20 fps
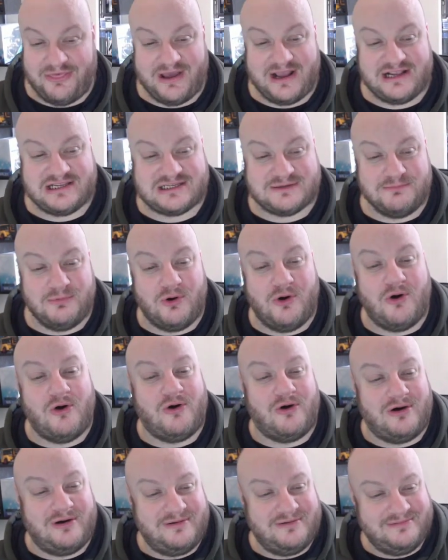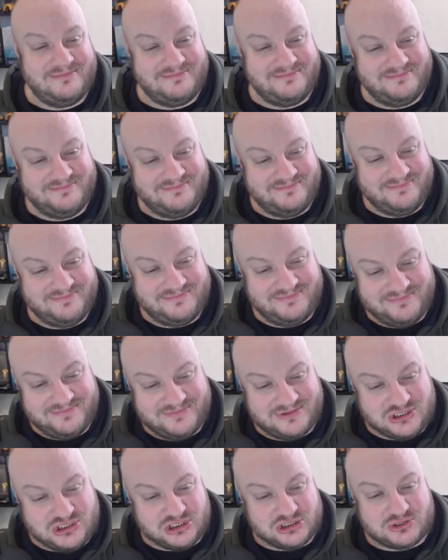there's more.
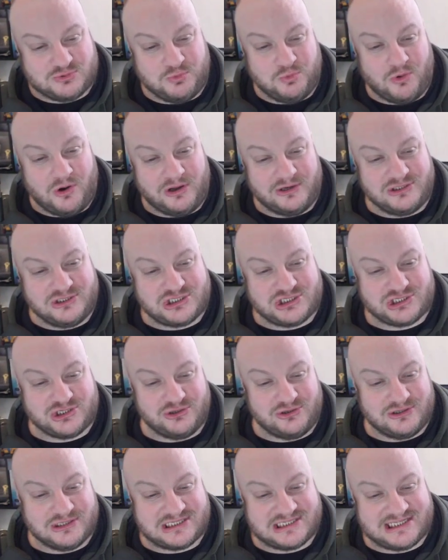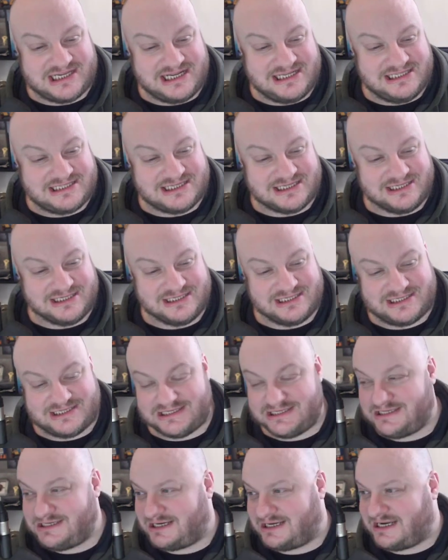Just one short
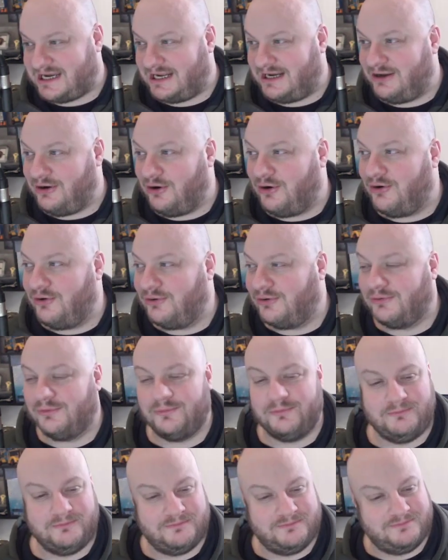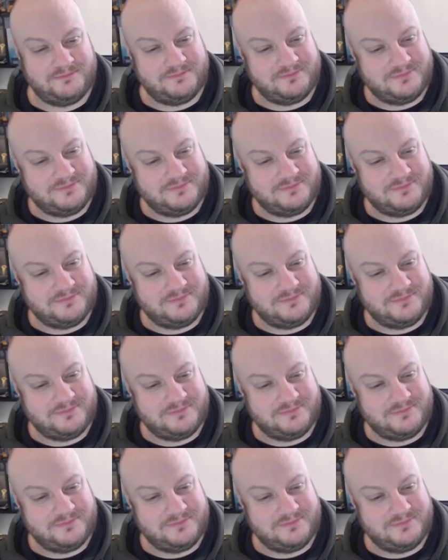sentence to kill it all